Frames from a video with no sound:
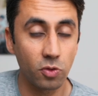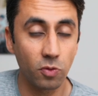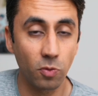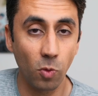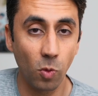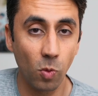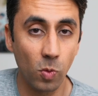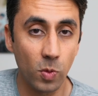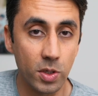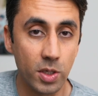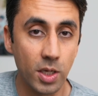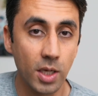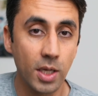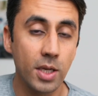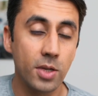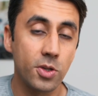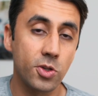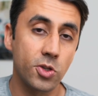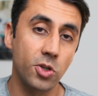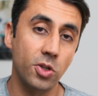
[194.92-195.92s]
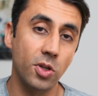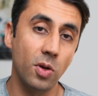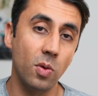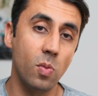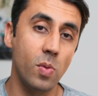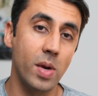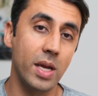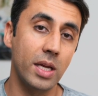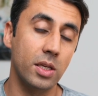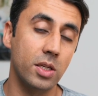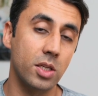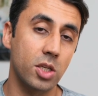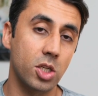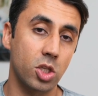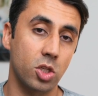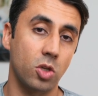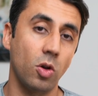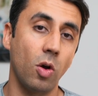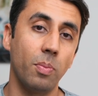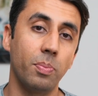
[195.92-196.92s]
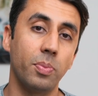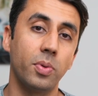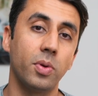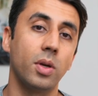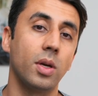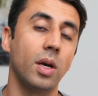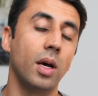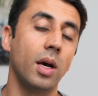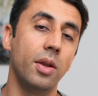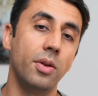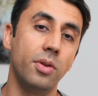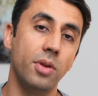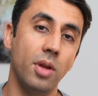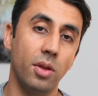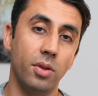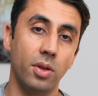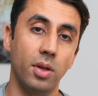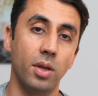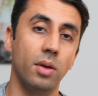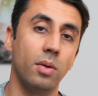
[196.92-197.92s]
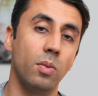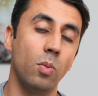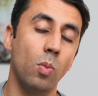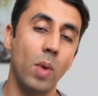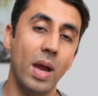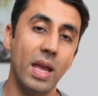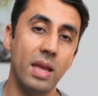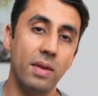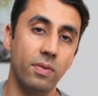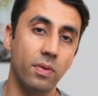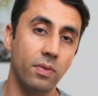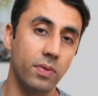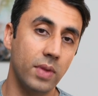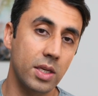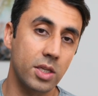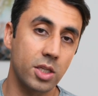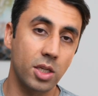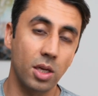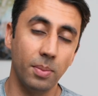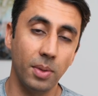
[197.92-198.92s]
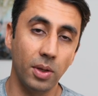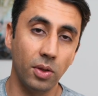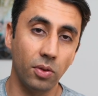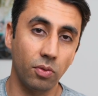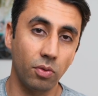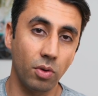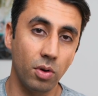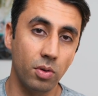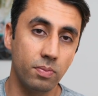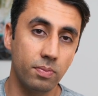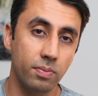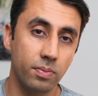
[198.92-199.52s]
forward so that we can stop another wave of this coming through.